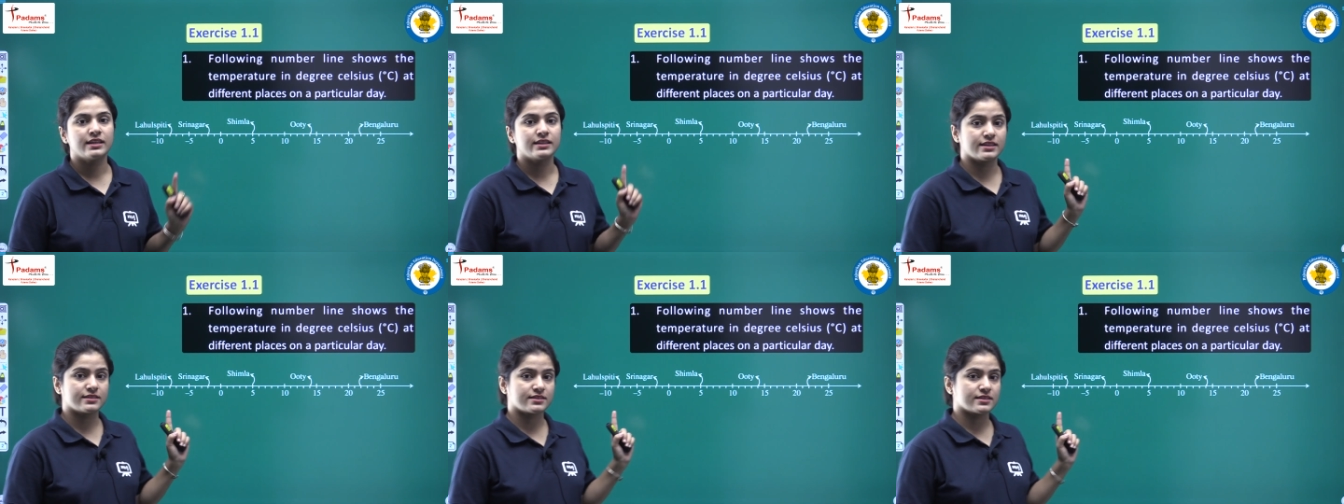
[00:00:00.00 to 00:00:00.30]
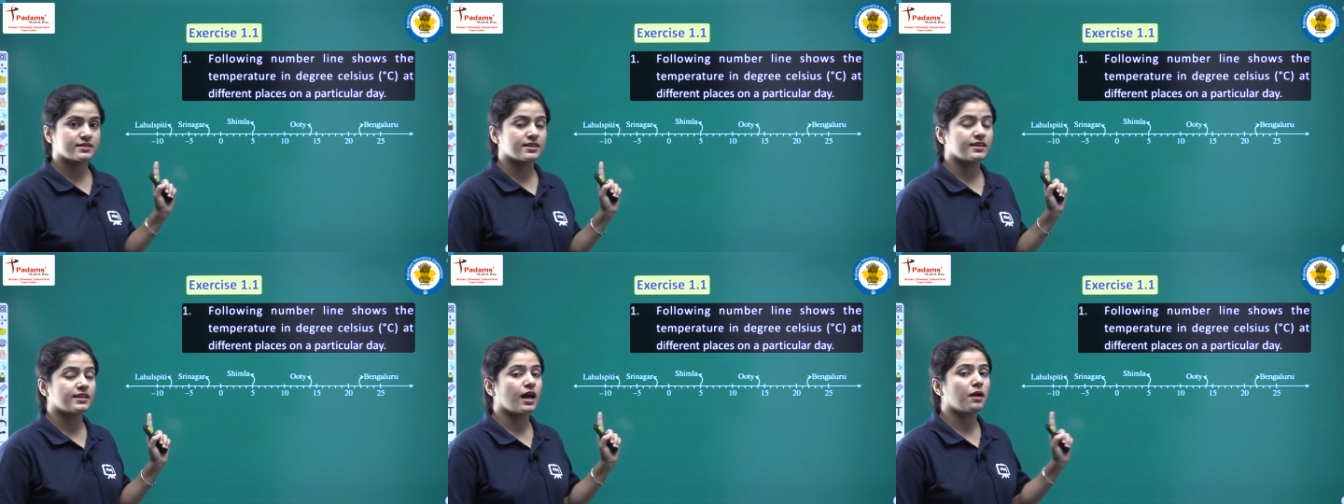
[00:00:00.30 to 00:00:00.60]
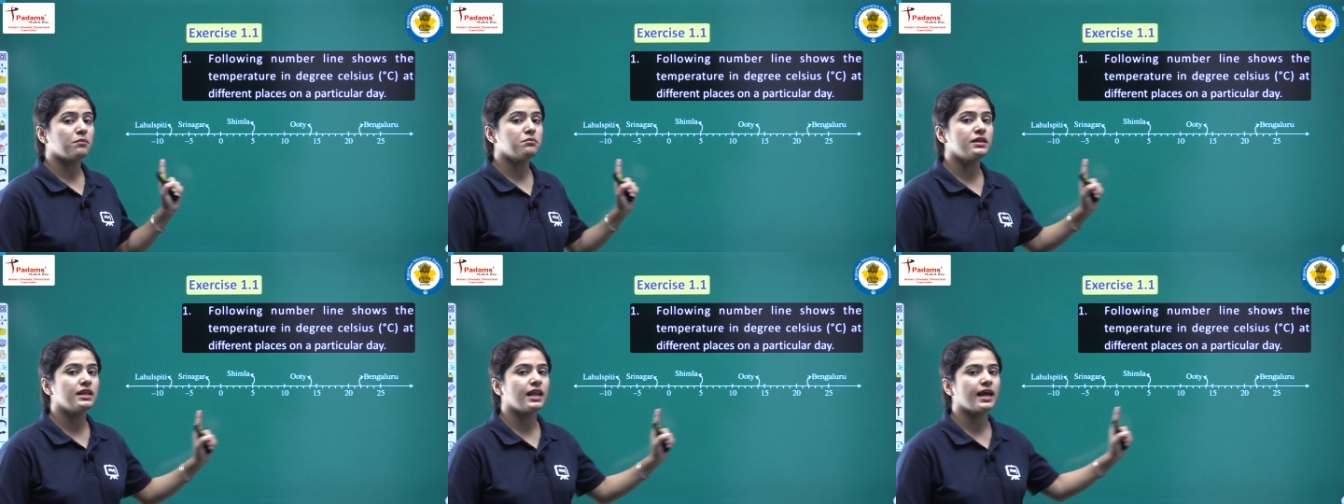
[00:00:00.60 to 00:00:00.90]
This is a
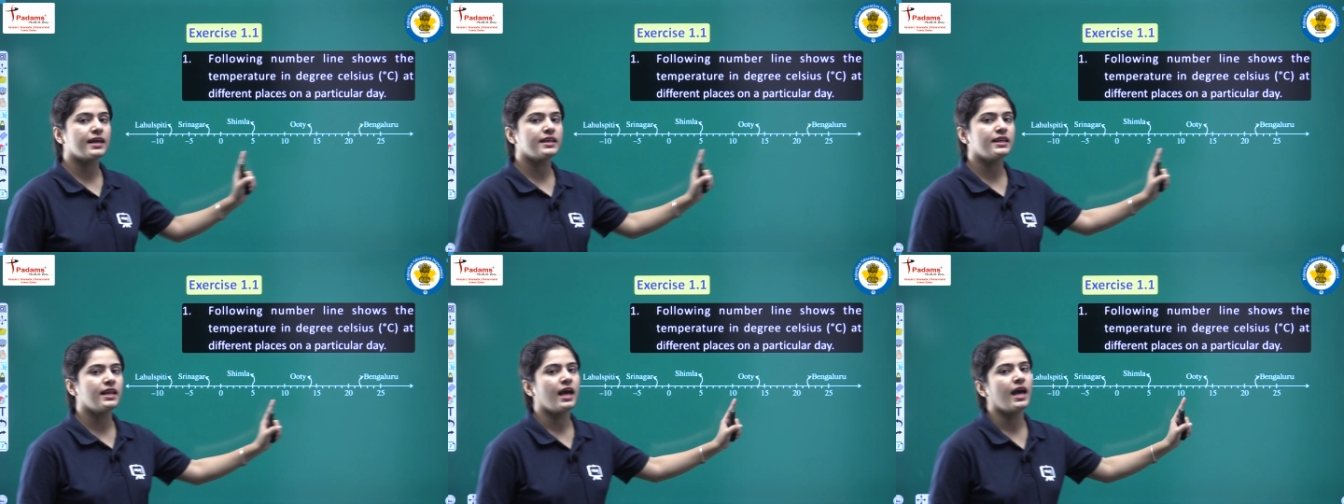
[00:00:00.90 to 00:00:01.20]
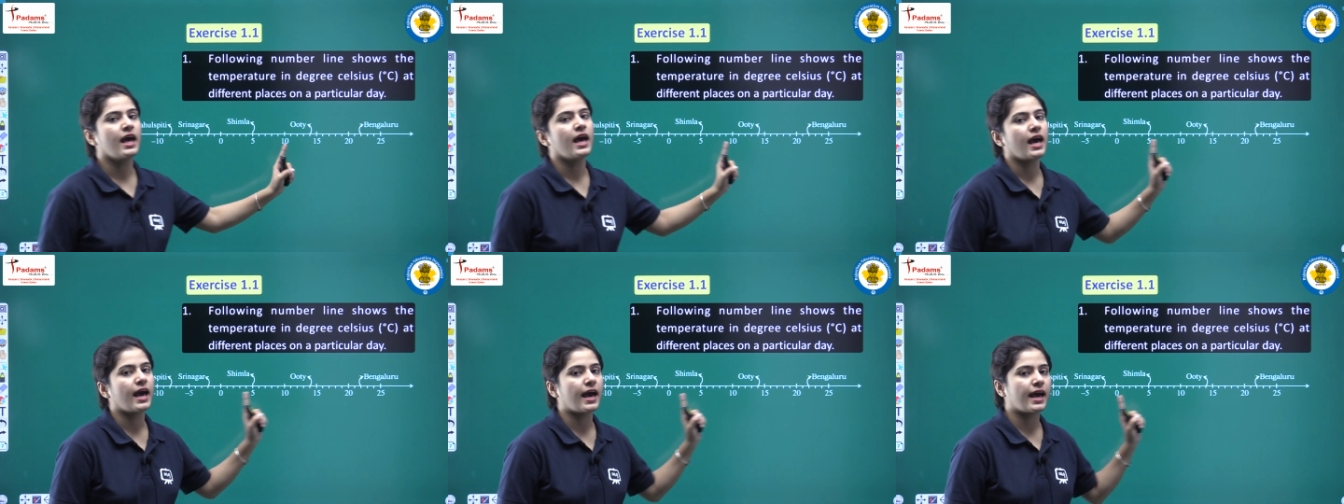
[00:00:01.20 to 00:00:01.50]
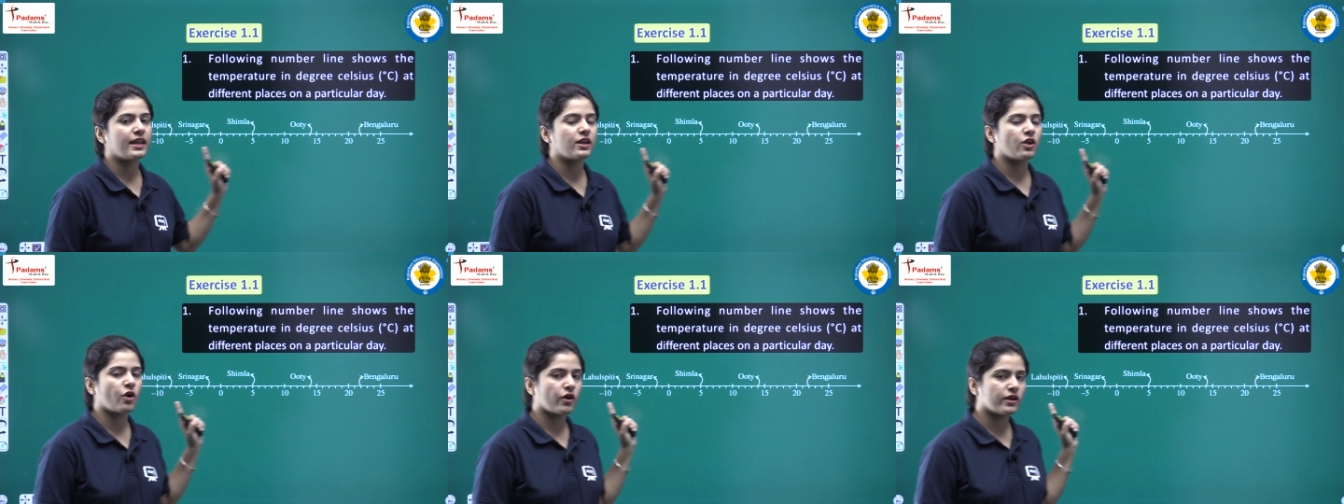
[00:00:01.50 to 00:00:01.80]
number line
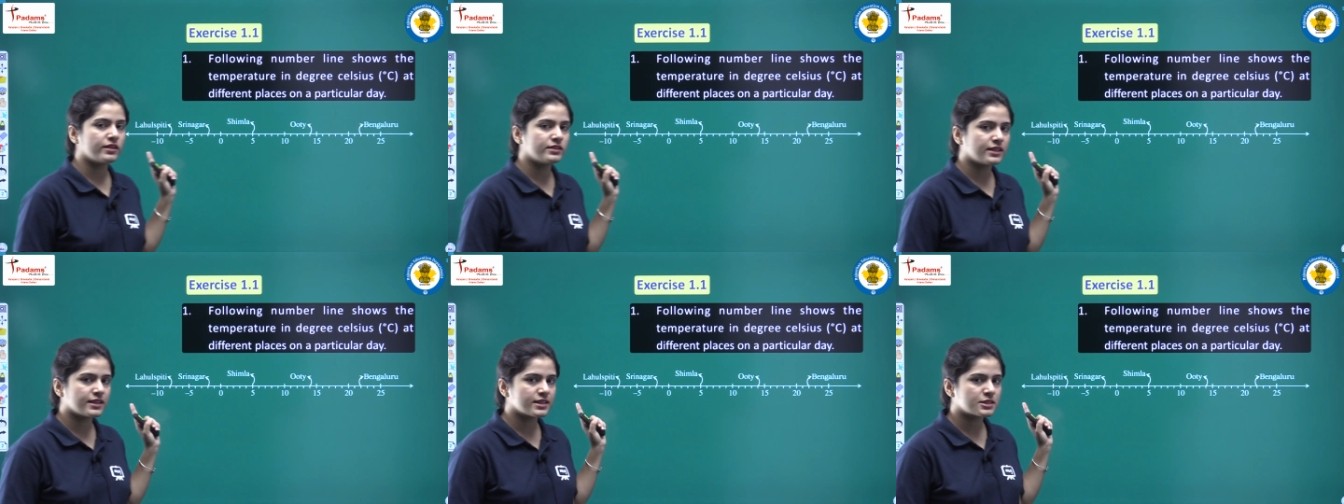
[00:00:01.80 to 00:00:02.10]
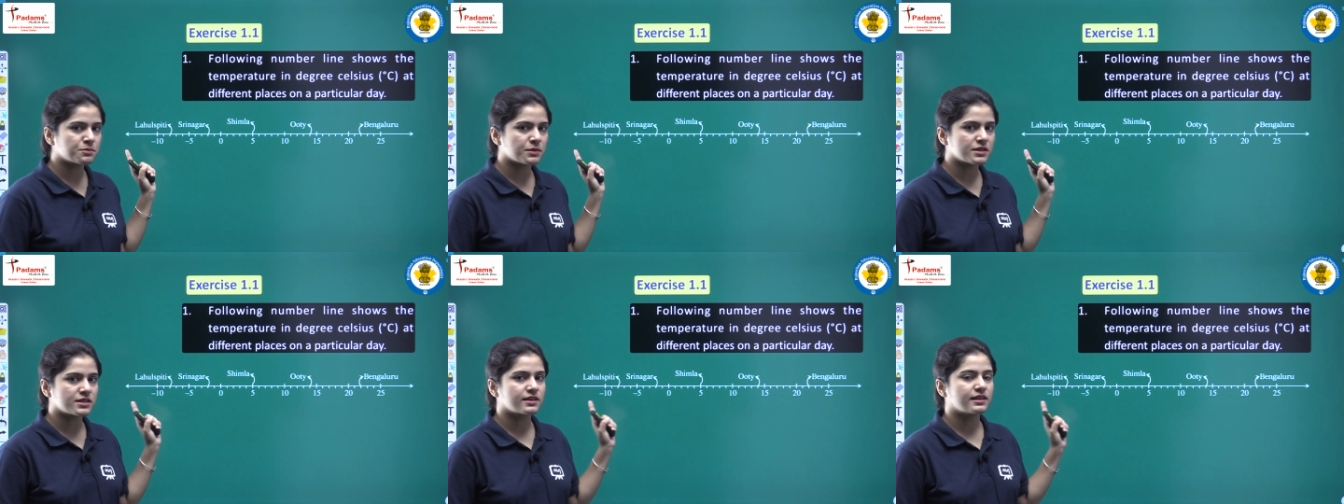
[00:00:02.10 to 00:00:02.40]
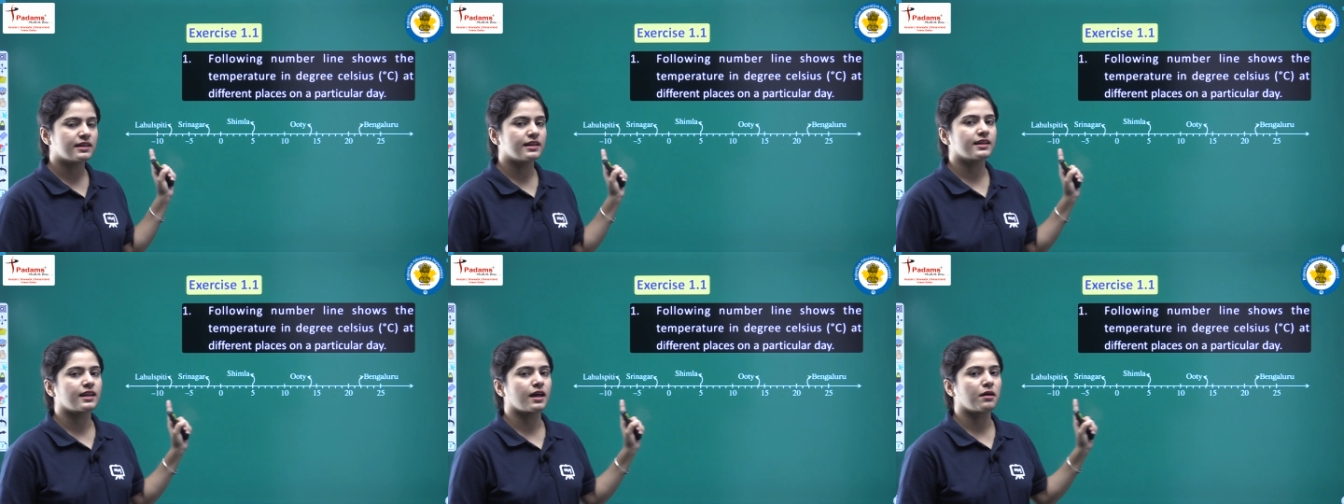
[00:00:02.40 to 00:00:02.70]
and on this
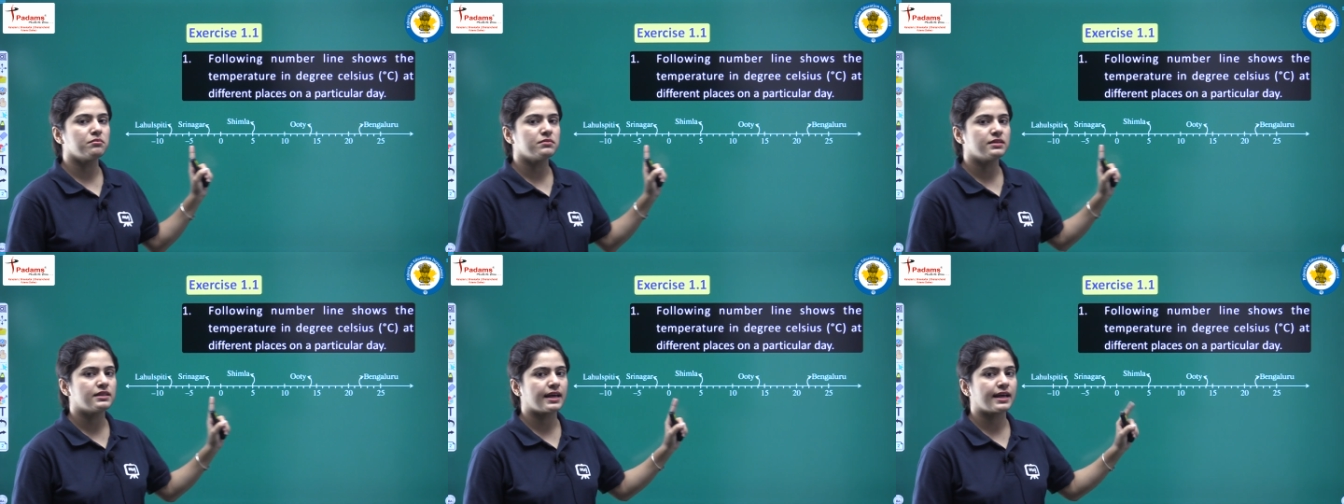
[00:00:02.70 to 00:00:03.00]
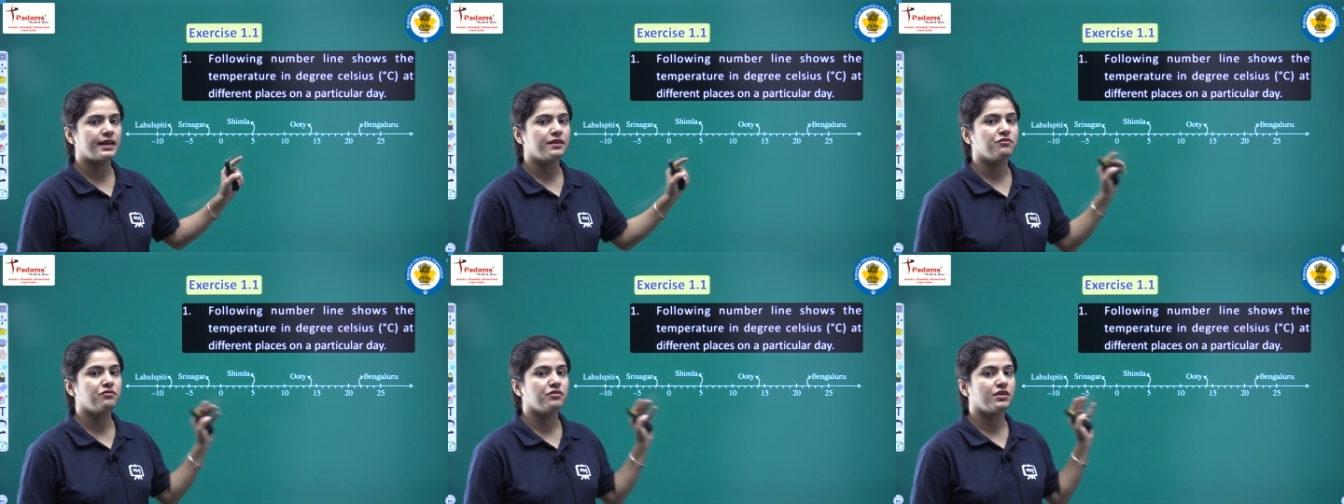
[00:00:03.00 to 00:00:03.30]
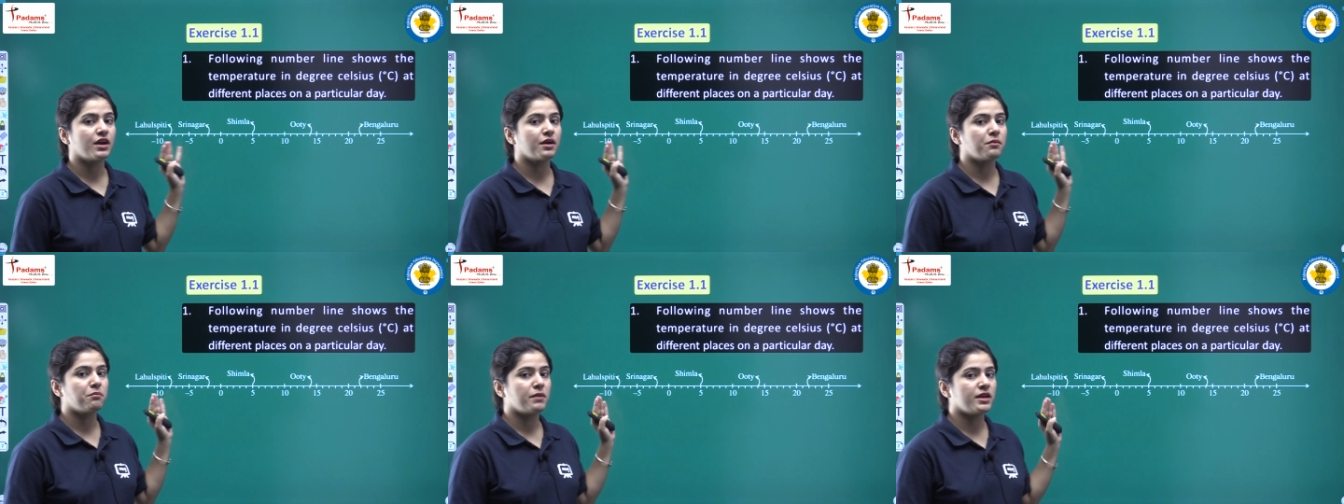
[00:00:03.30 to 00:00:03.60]
particular number line
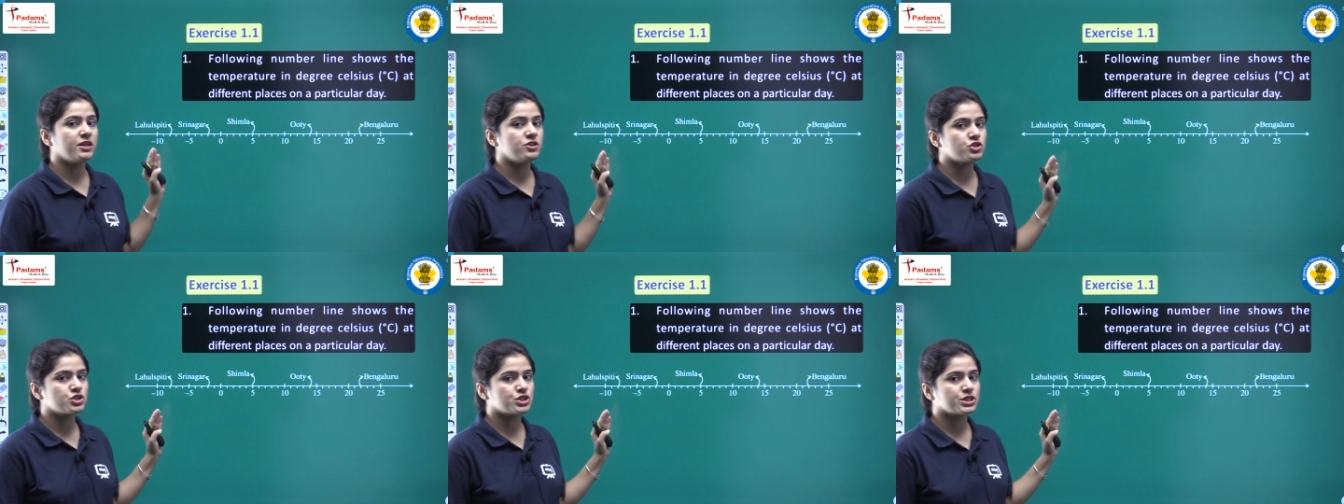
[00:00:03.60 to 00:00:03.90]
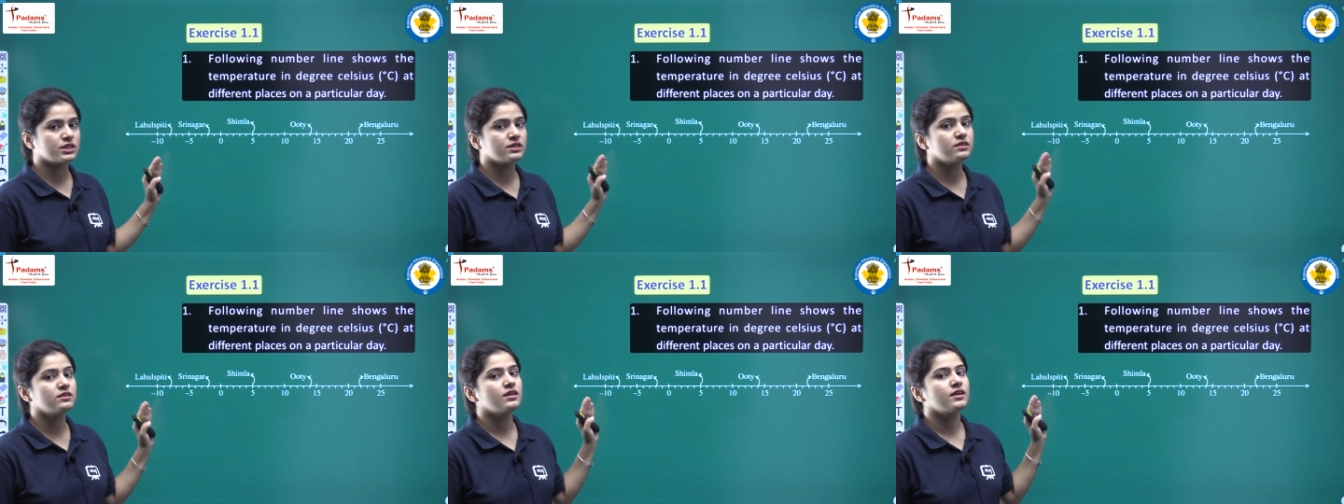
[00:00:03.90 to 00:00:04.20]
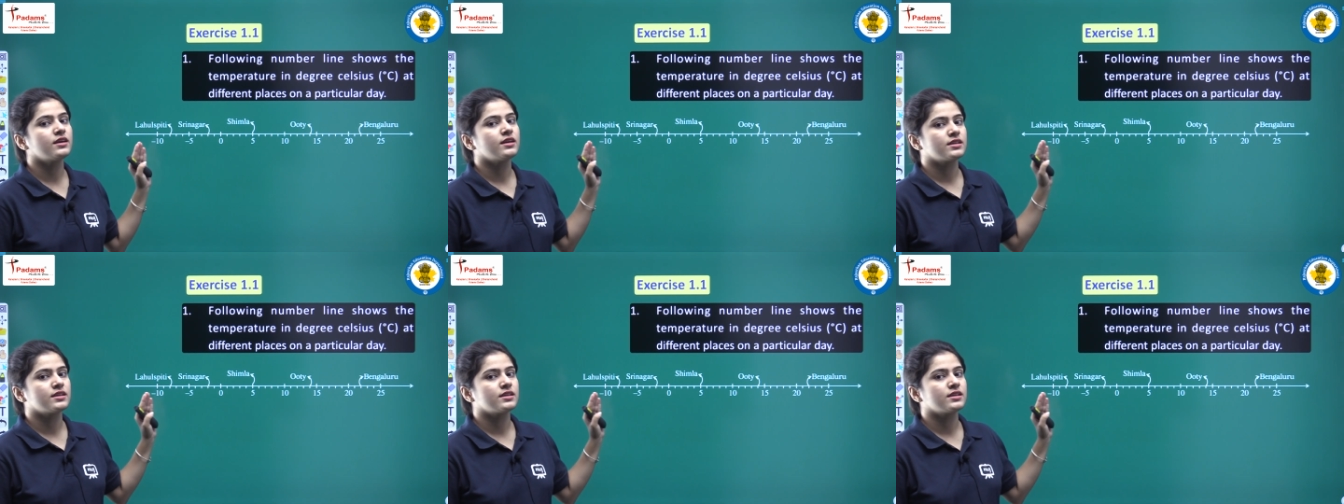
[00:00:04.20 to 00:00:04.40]
we are mentioned